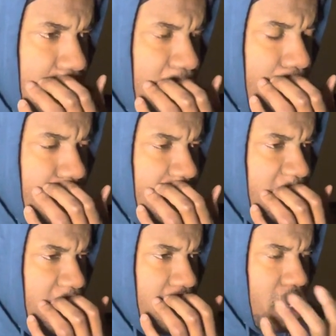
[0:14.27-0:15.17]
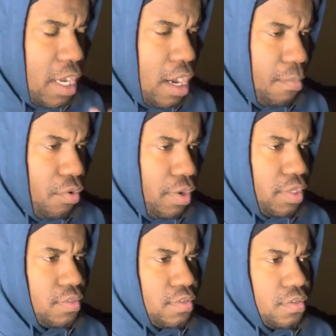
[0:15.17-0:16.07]
They beat the
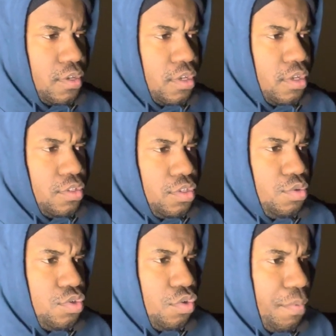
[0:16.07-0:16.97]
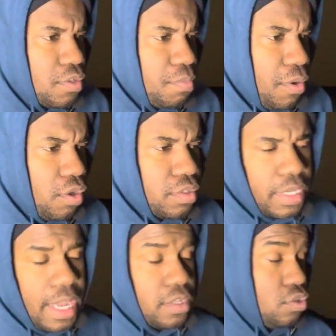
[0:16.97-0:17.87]
Cowboys. Two Super Bowl
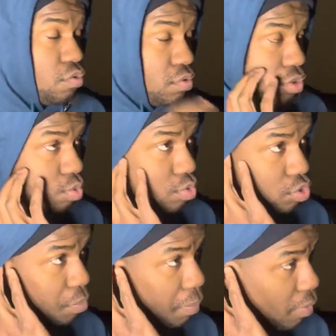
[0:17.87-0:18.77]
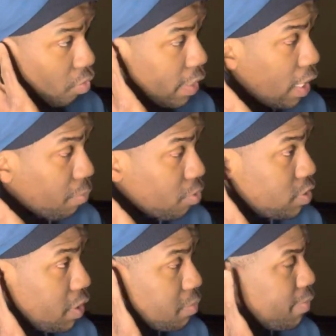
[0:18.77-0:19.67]
two Super Bowl caliber
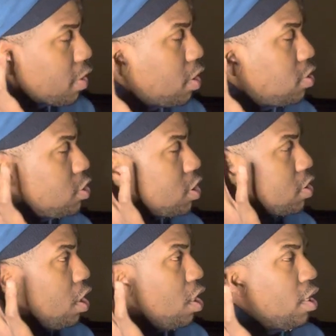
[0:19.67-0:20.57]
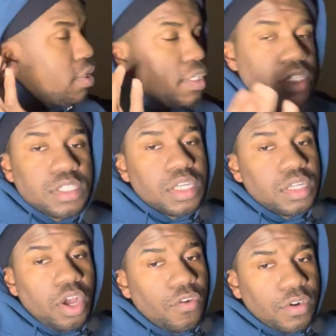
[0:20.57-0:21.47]
teams, but couldn't just they just
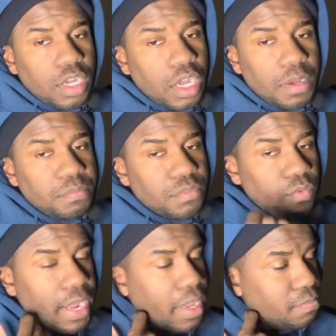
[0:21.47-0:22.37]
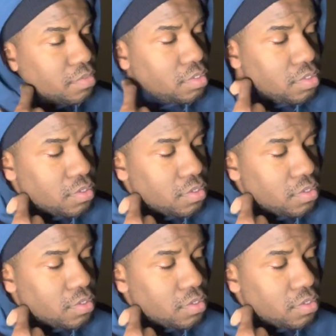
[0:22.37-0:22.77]
couldn't overcome the Rams.